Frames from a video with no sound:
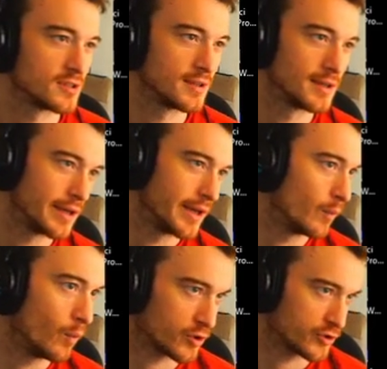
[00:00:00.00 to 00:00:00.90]
it
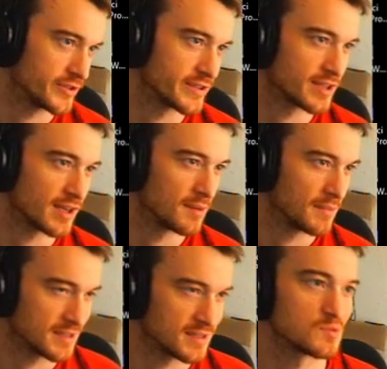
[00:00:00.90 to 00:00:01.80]
works this time, as
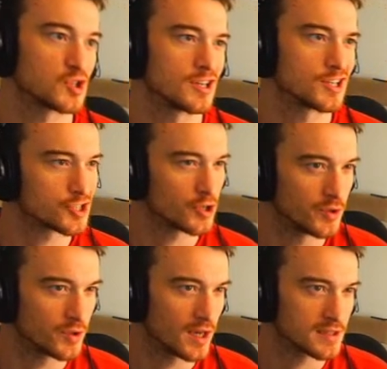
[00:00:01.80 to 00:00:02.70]
I'm trying to show you
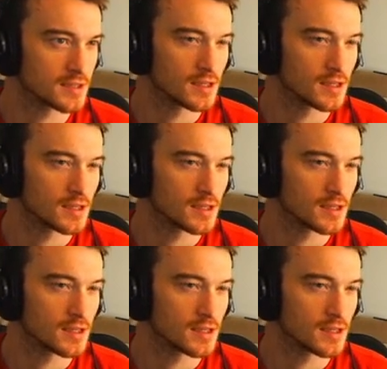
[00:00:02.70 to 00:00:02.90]
guys.